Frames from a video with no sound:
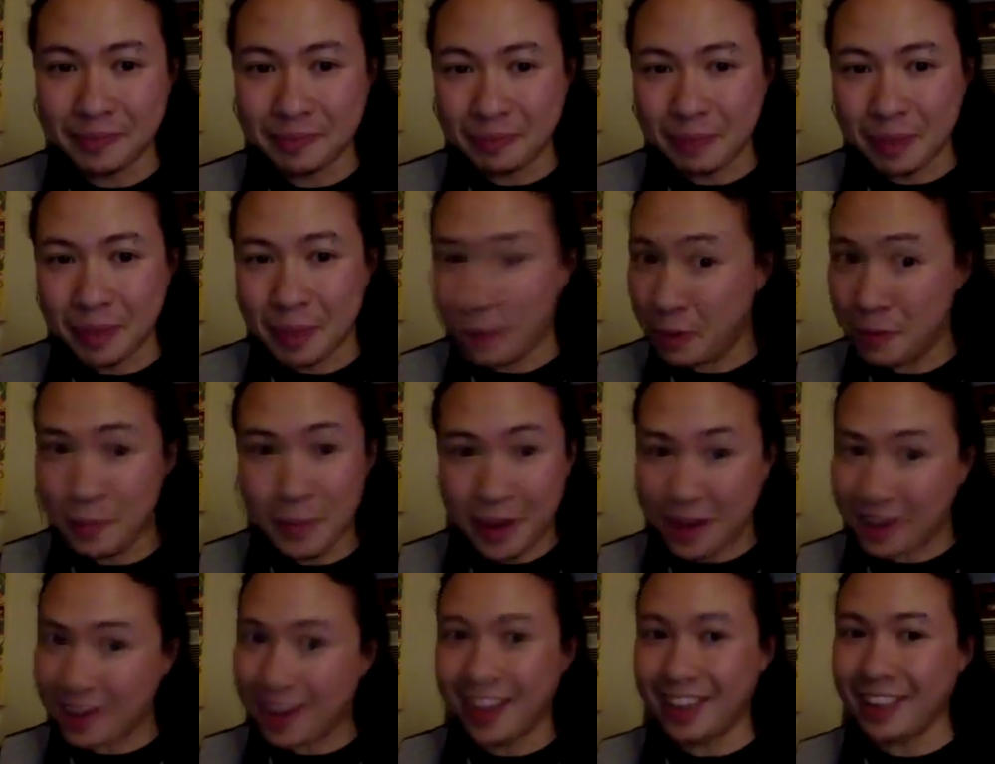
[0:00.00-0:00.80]
You
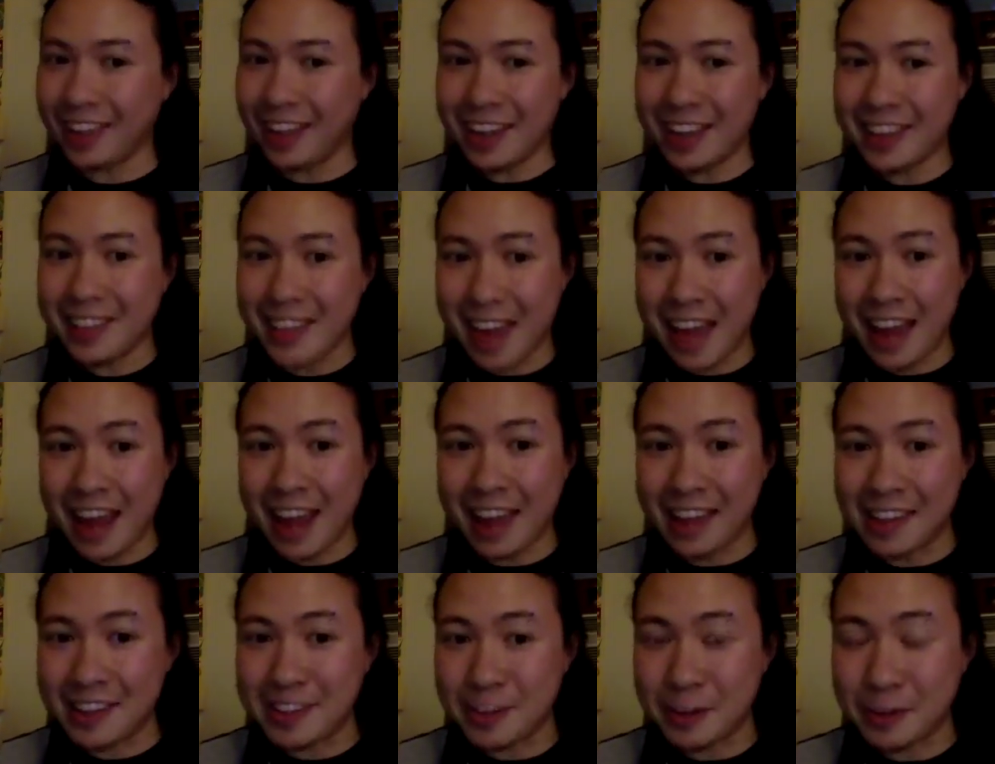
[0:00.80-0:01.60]
might not like that
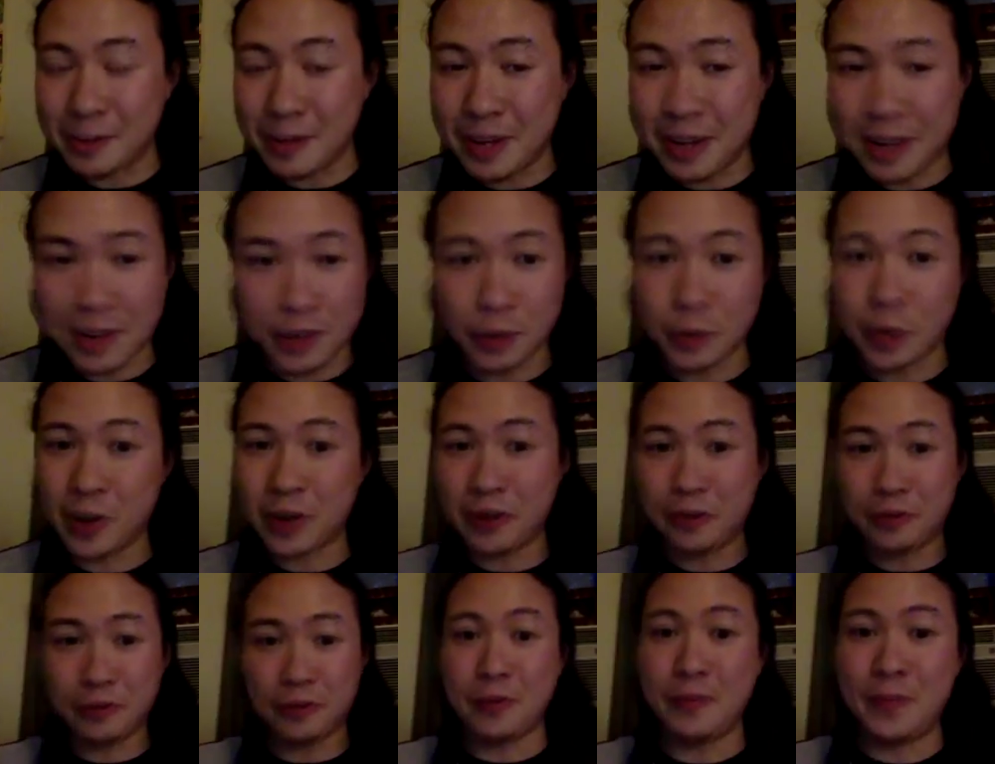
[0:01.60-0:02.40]
answer because what
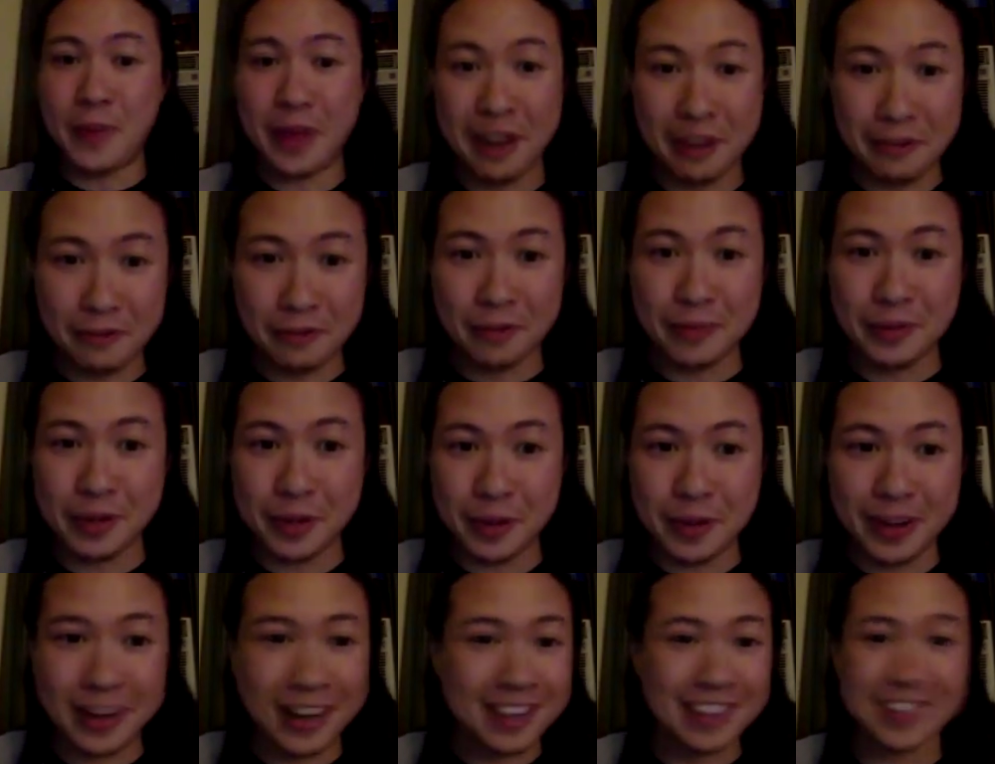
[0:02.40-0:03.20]
you're forbidden from
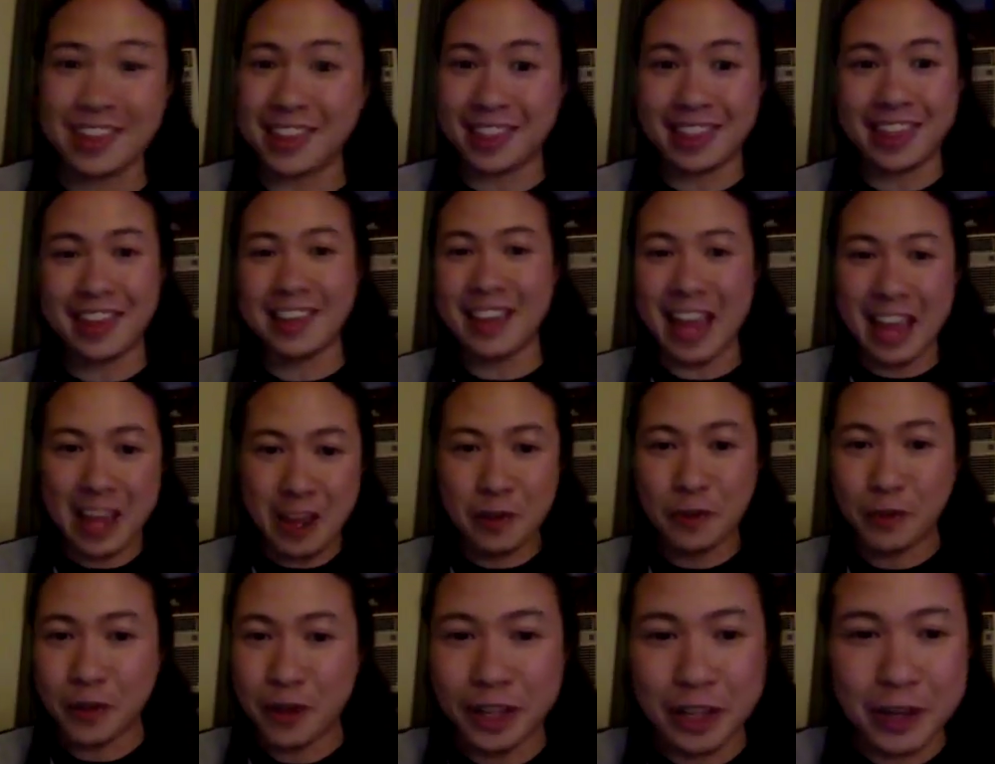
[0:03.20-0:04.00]
doing is the thing that
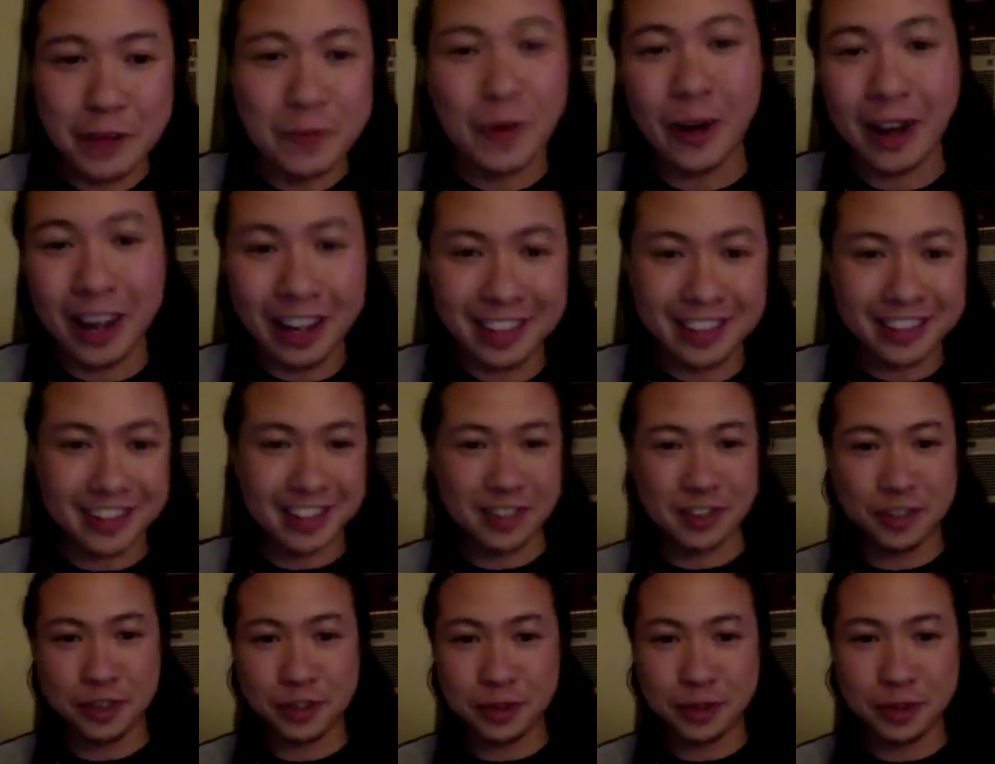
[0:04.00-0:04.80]
you really want to
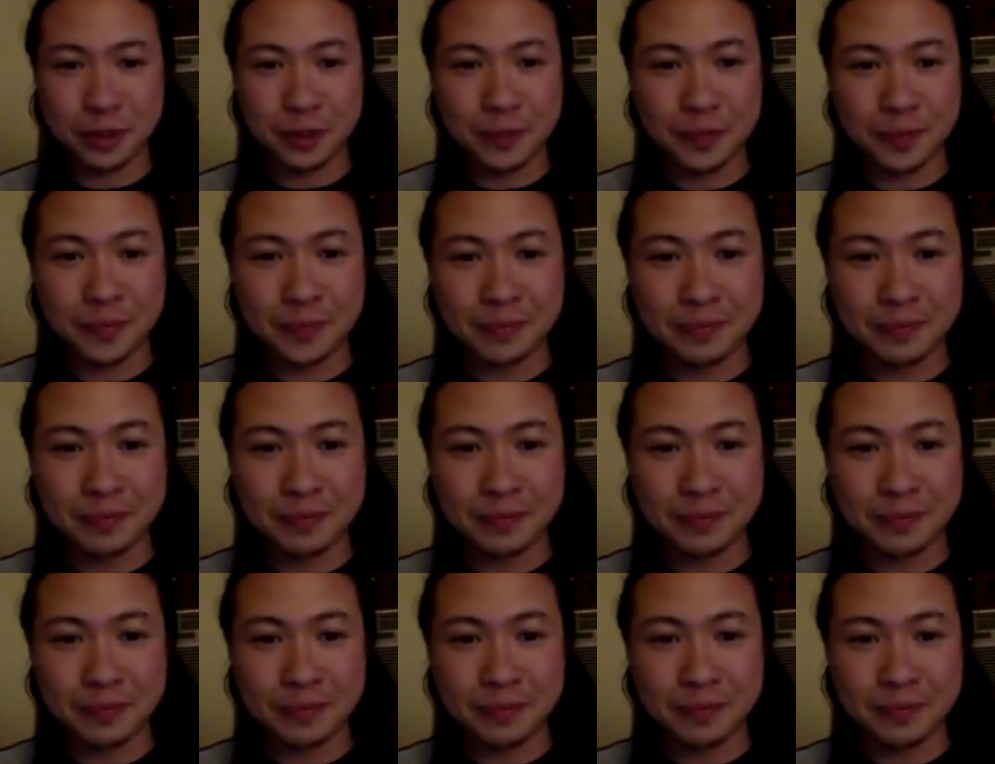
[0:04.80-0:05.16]
do.